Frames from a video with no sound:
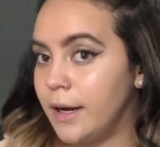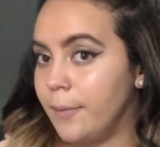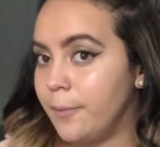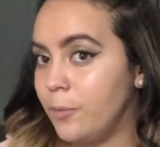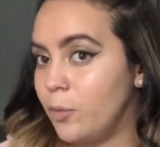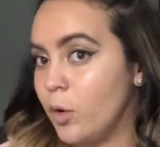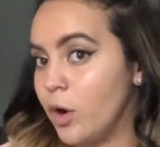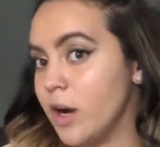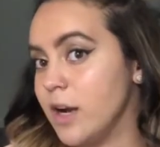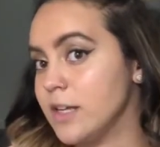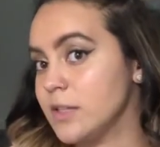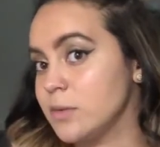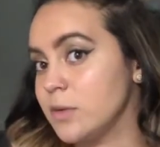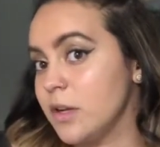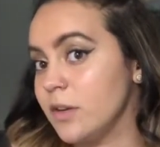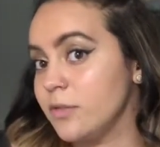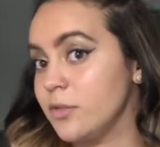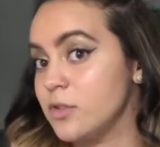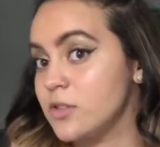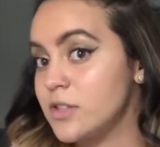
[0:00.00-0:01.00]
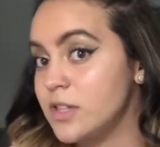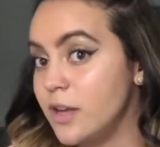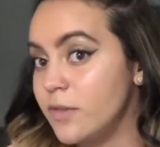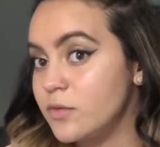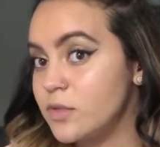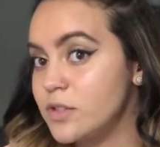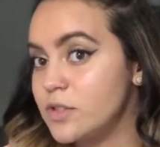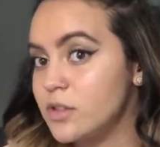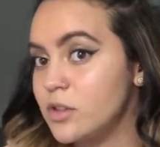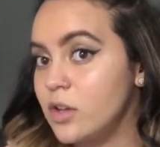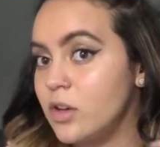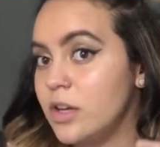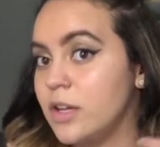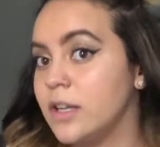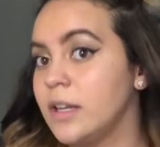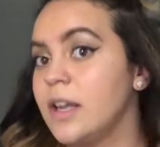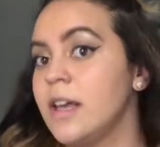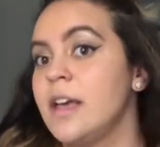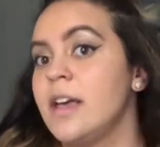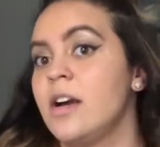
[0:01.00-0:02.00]
whereas when I first left the salon,
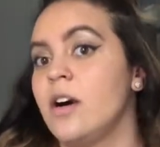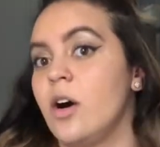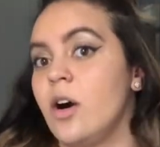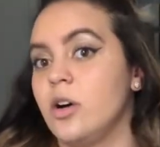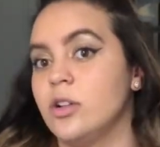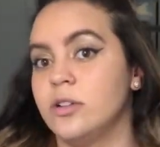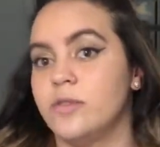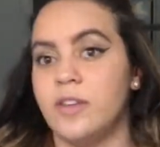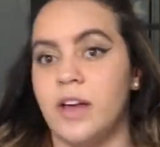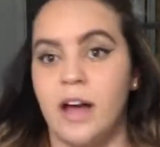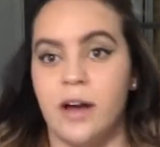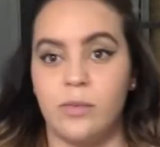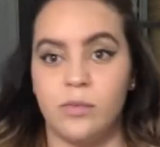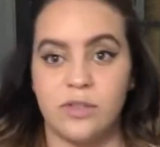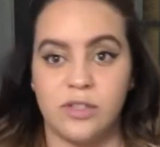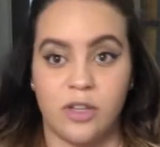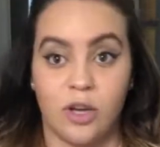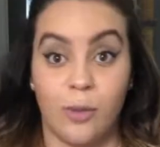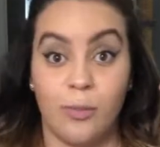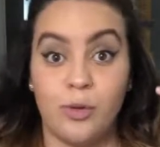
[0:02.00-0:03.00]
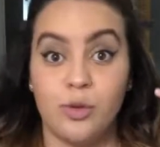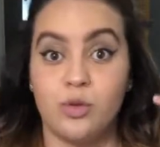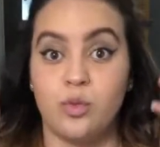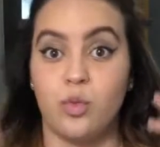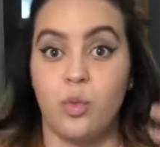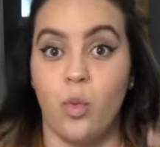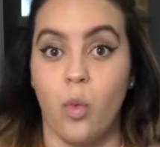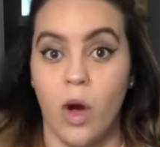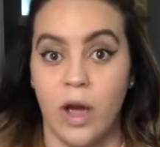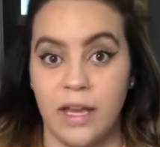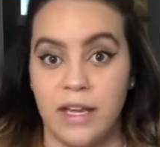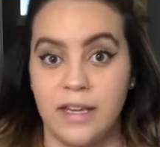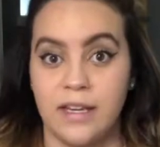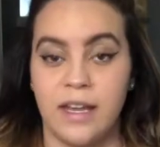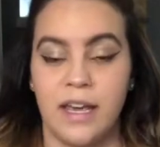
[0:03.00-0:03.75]
all of that was almost white